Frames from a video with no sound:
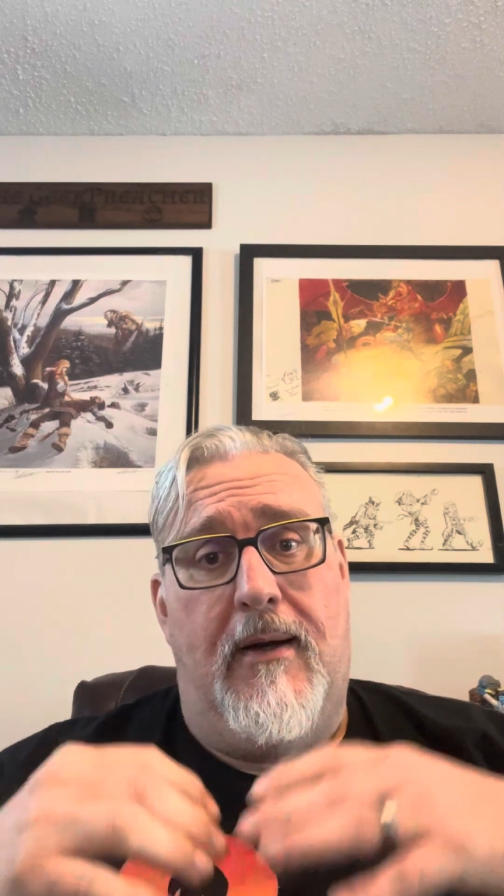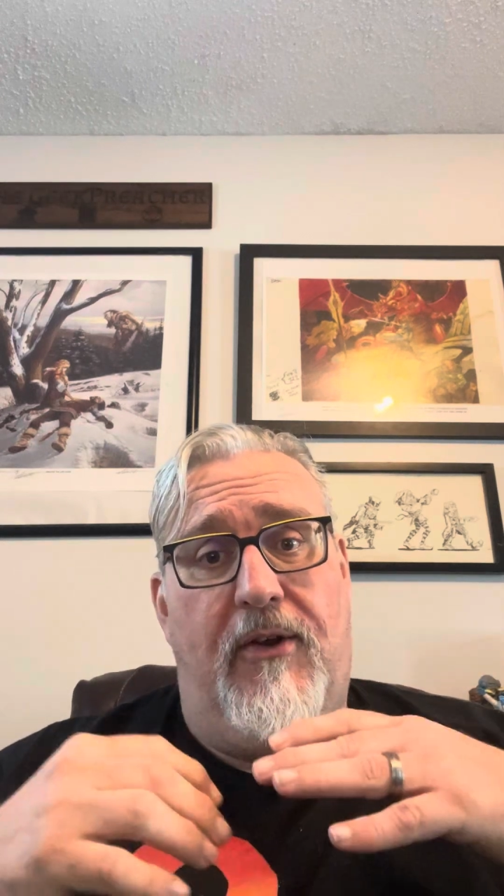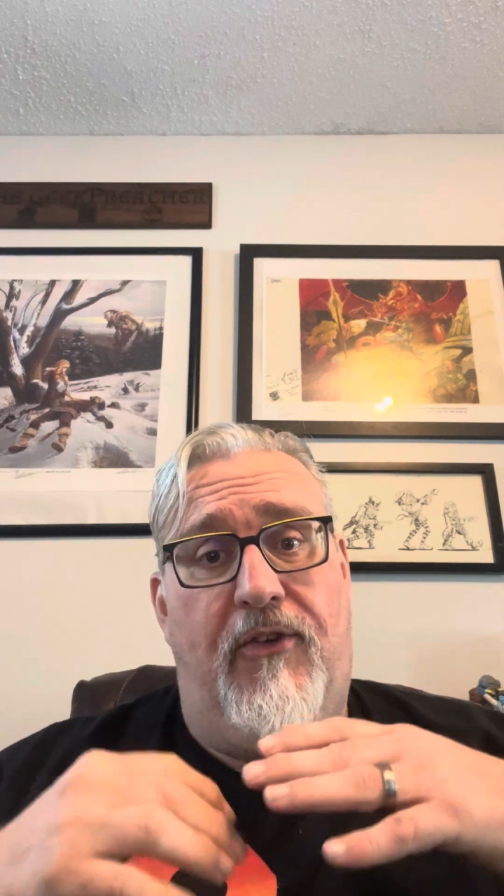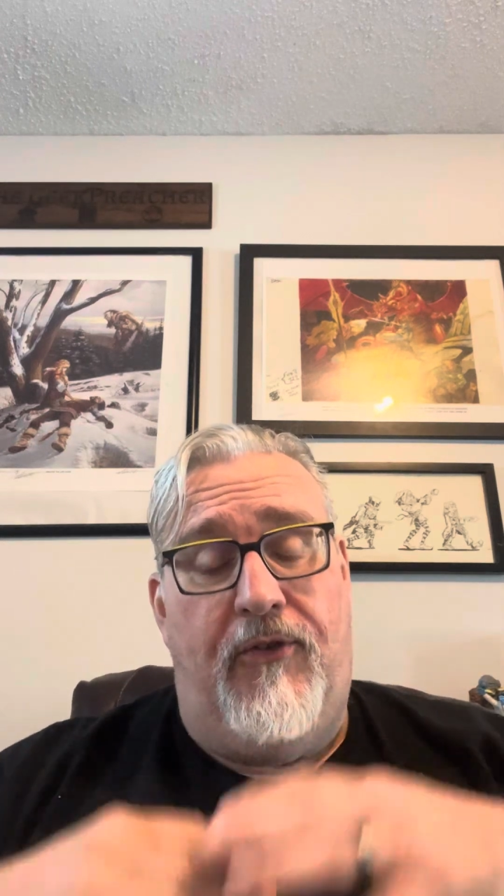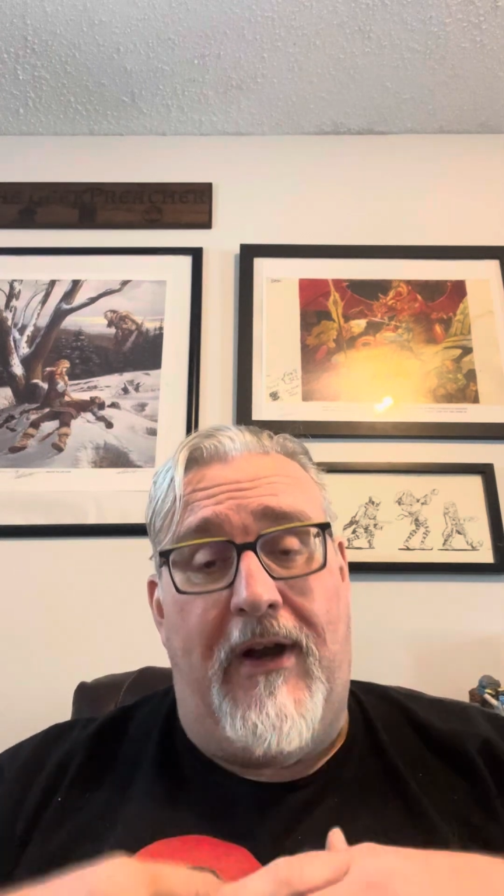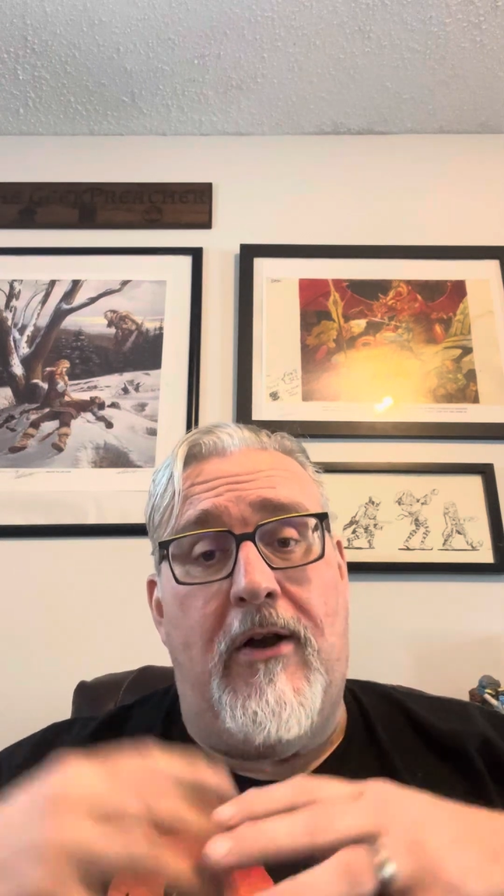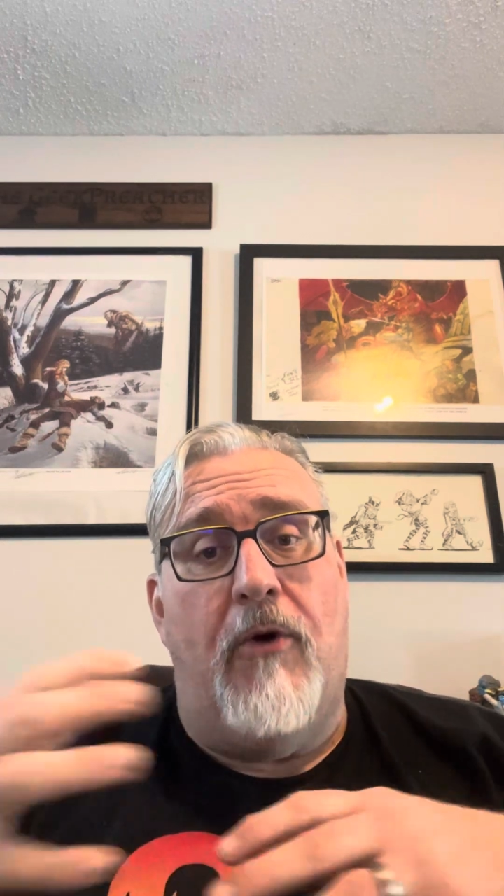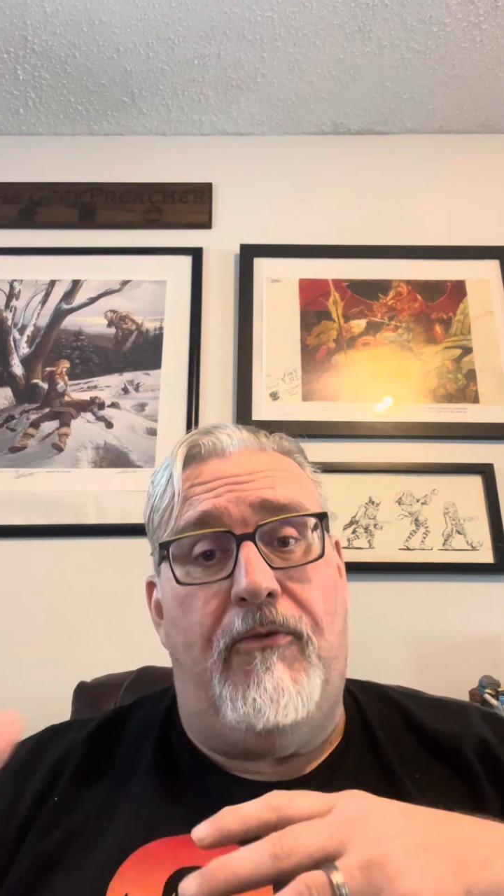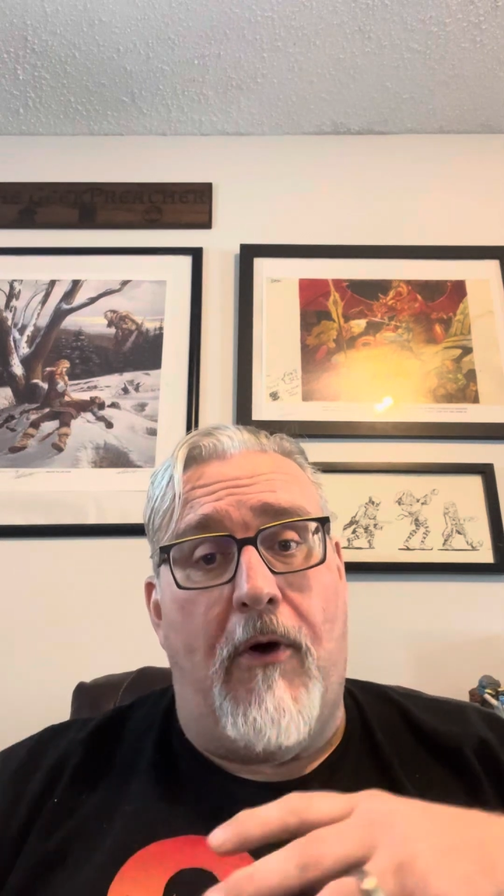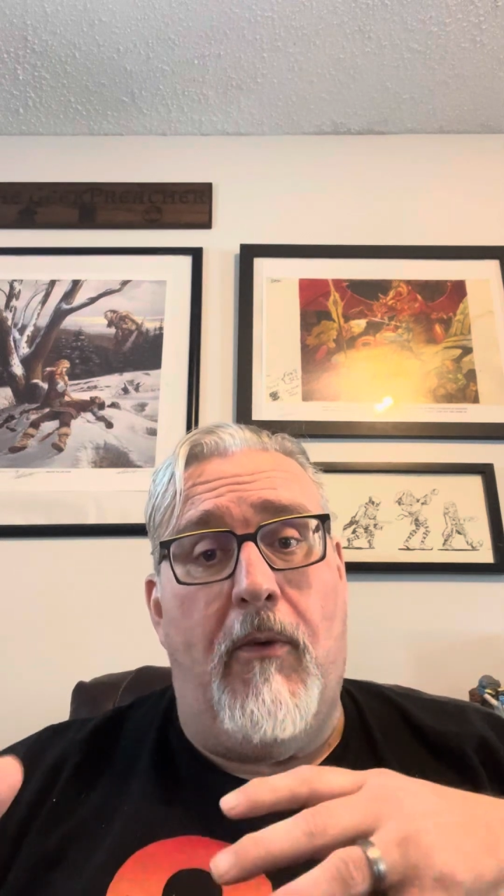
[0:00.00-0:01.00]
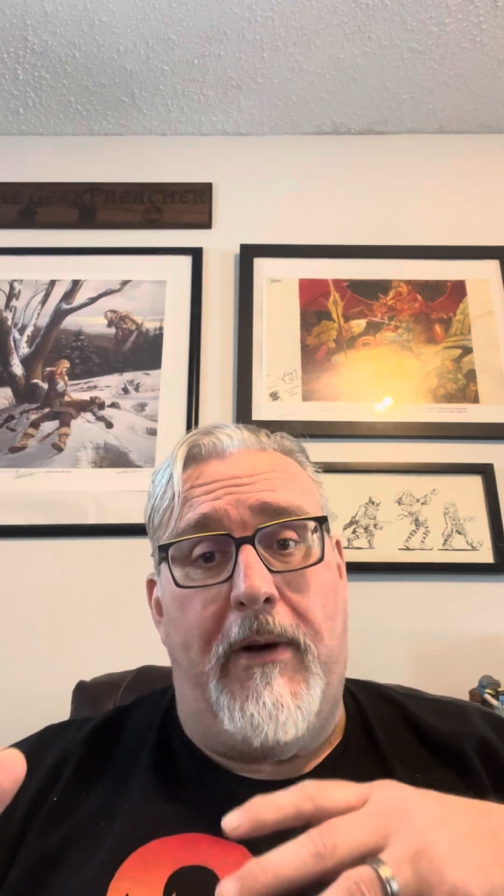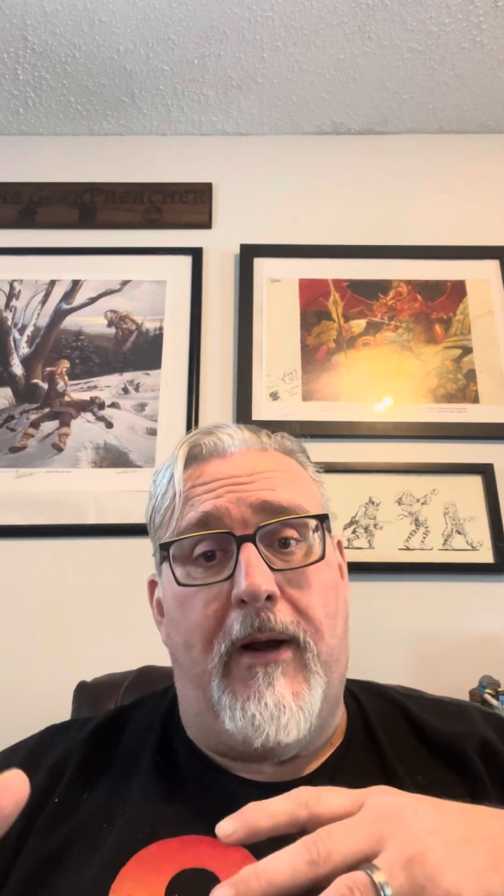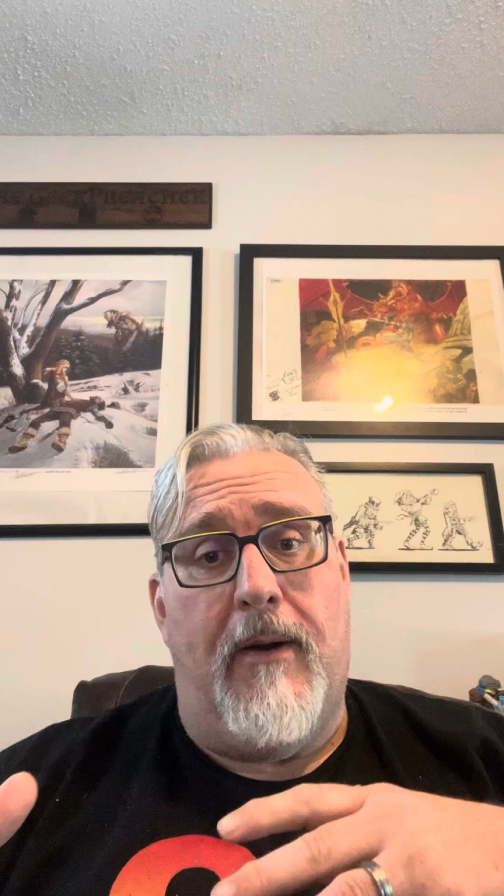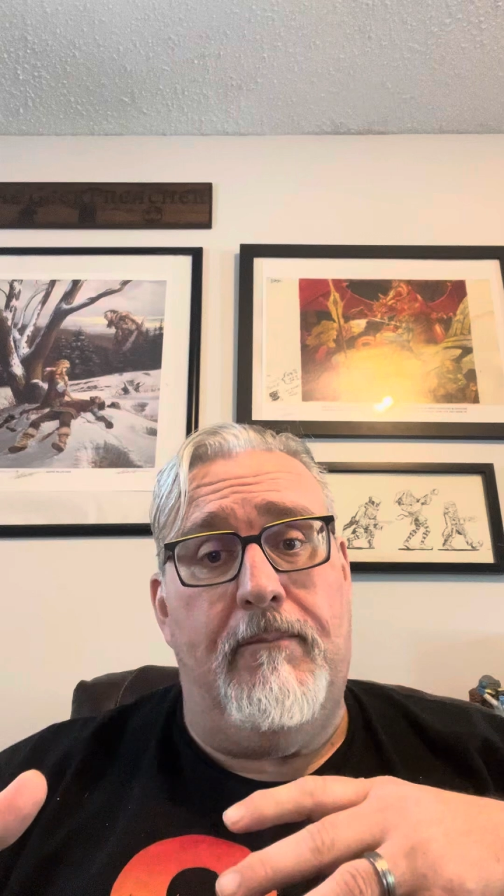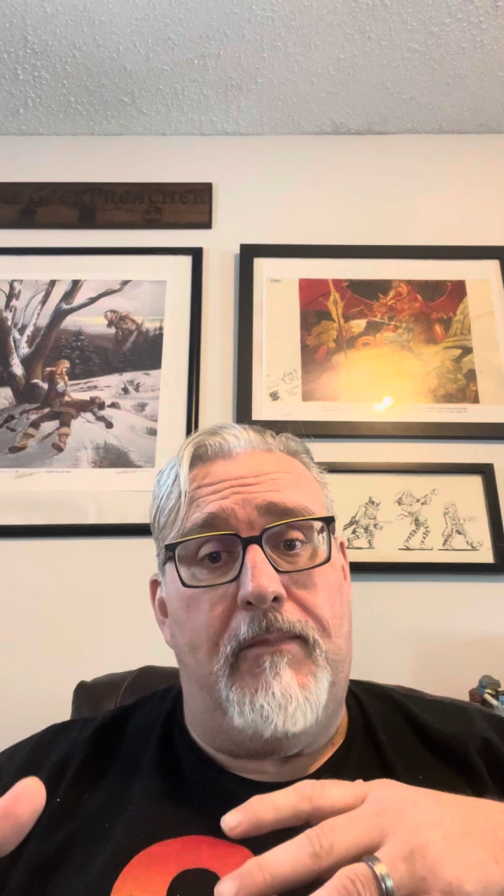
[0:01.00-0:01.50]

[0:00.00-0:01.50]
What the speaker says: Xenophobia.